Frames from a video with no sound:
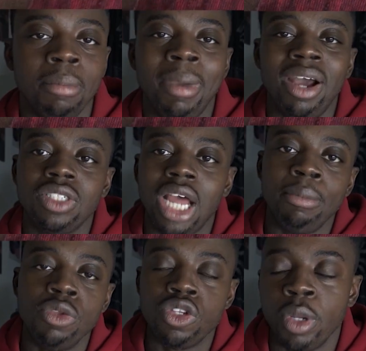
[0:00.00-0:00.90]
amount of
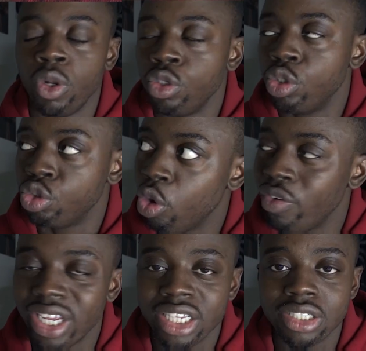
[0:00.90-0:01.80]
time you spend on your
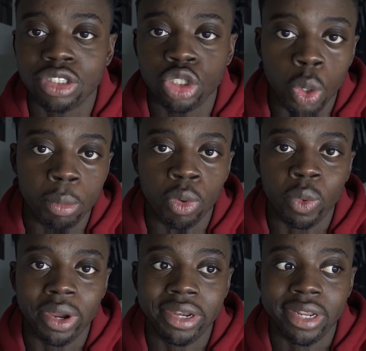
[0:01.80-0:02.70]
drawing is so
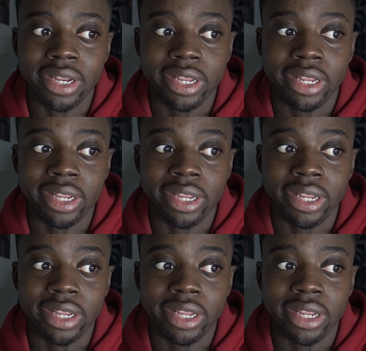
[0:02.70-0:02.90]
important